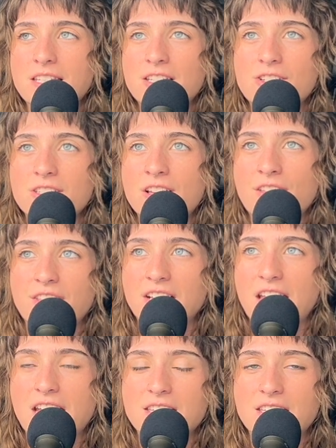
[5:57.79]
that's just not the
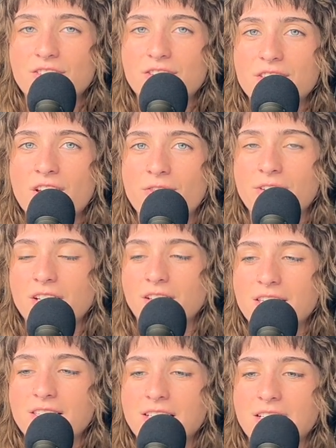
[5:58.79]
case. That's just not
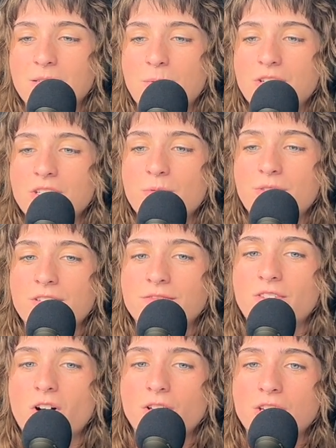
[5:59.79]
realistic, especially with the
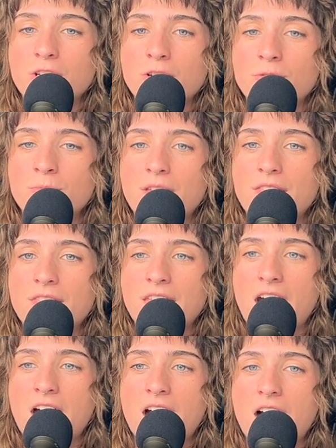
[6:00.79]
volume
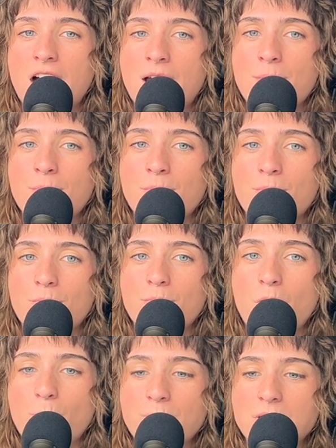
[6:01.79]
that I'm
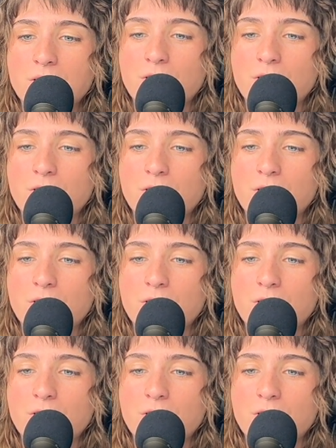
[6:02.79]
hoping to